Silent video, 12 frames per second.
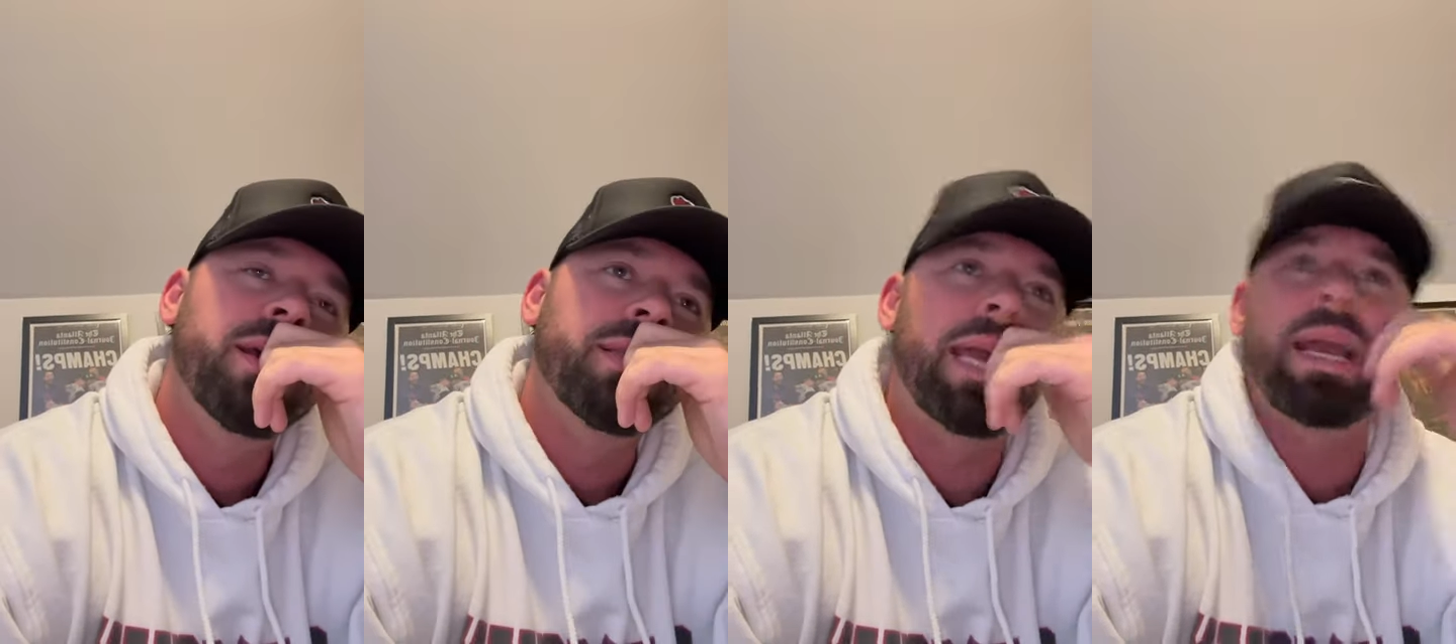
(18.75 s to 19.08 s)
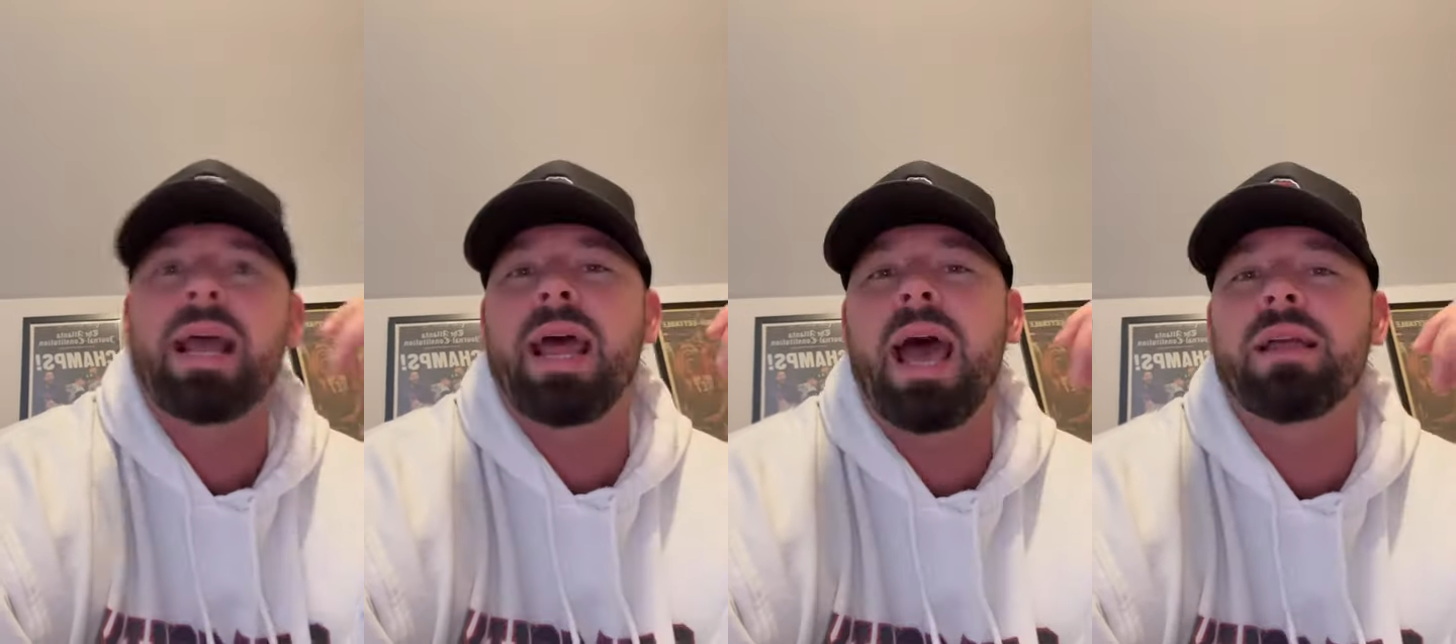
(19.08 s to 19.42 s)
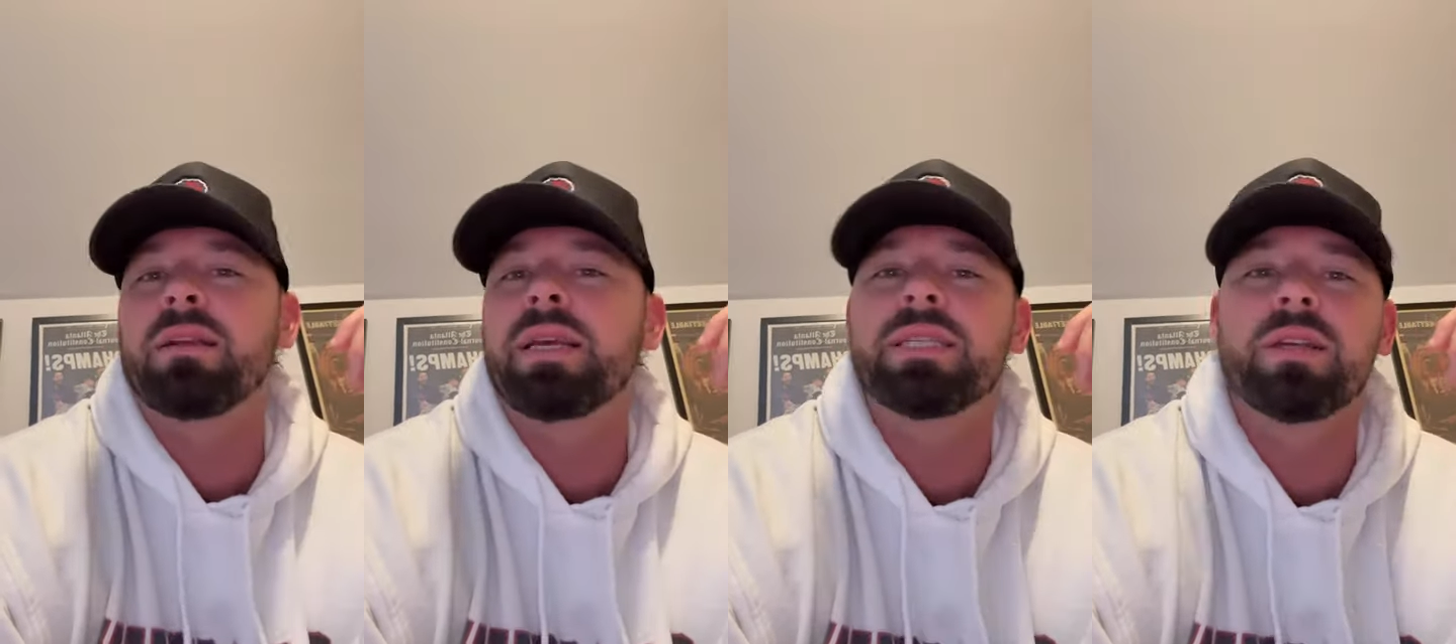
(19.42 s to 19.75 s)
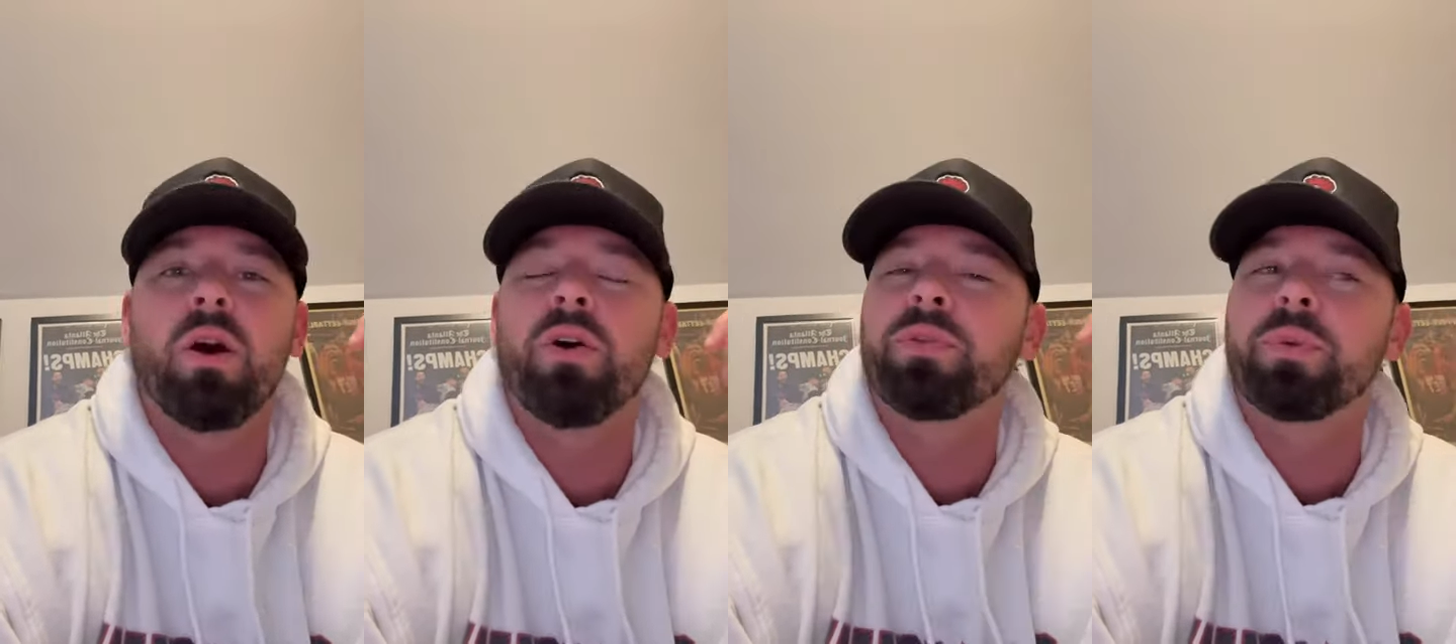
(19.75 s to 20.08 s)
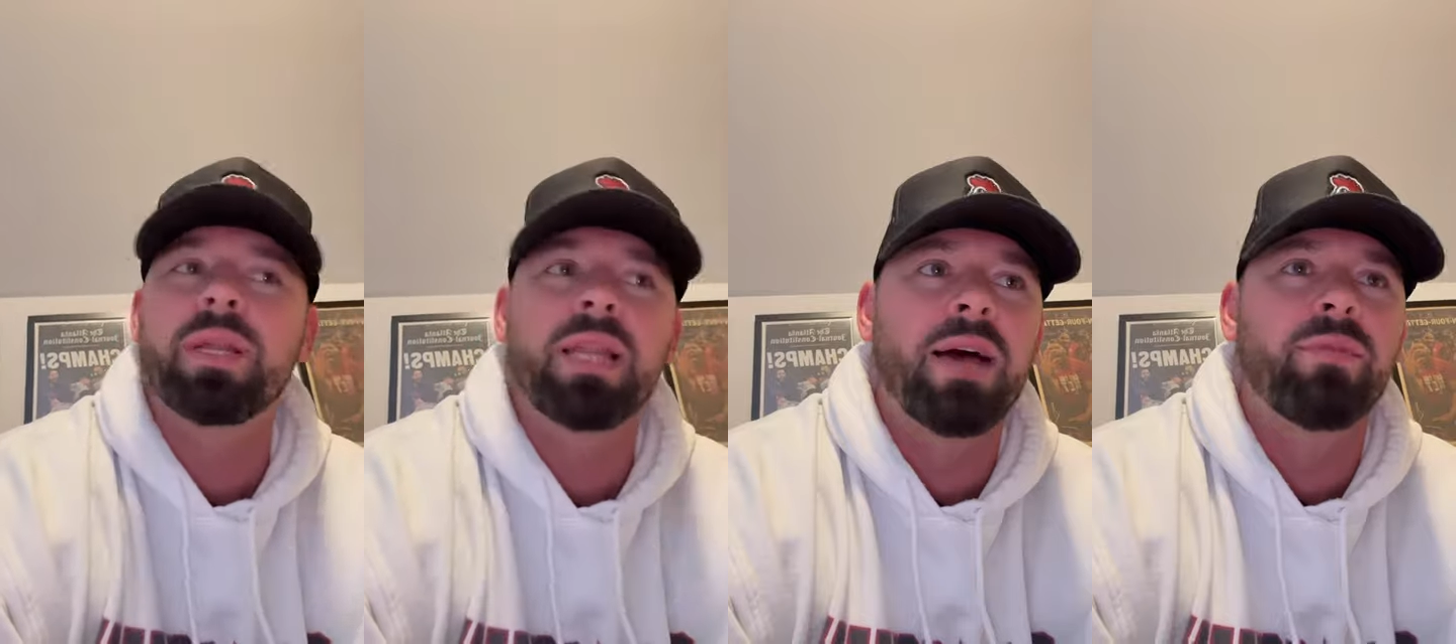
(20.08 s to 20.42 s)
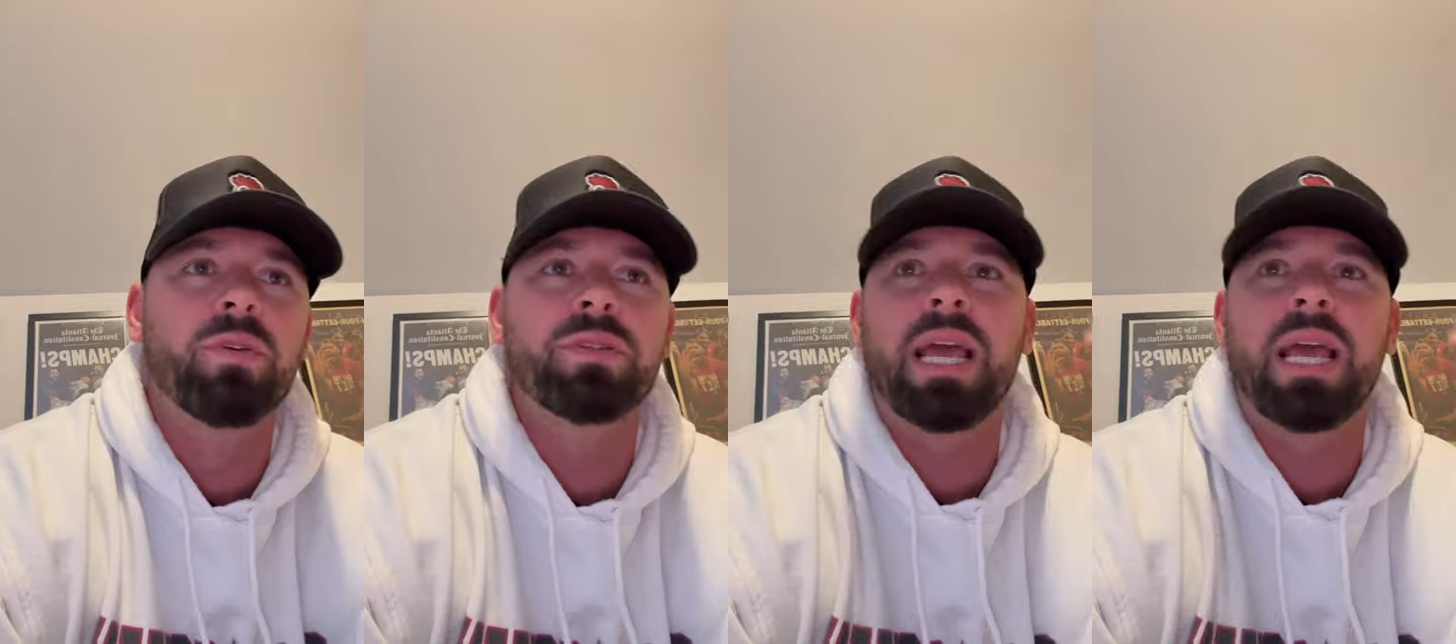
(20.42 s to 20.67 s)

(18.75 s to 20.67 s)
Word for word: They got athletes at all three levels.